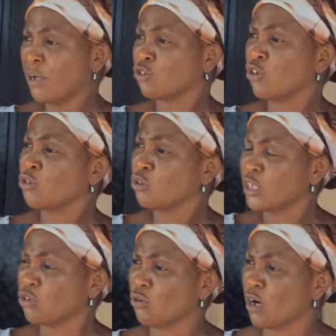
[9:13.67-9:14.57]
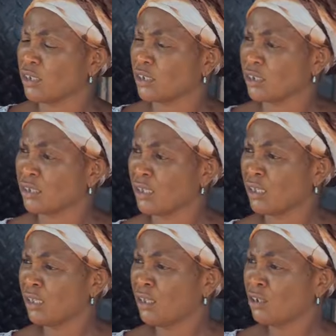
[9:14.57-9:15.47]
Please don't do this to us.
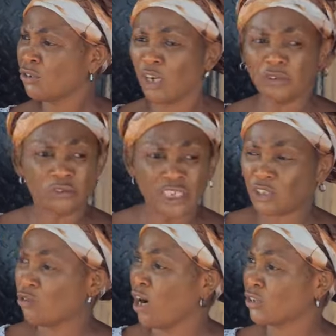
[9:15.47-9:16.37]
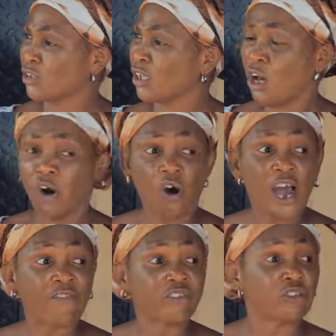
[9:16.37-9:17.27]
Don't do this to us. Or
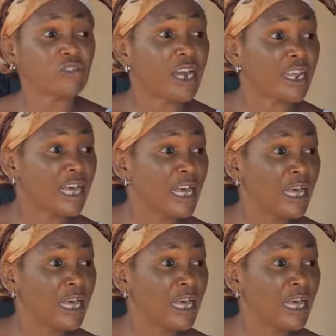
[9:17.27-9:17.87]
haven't you heard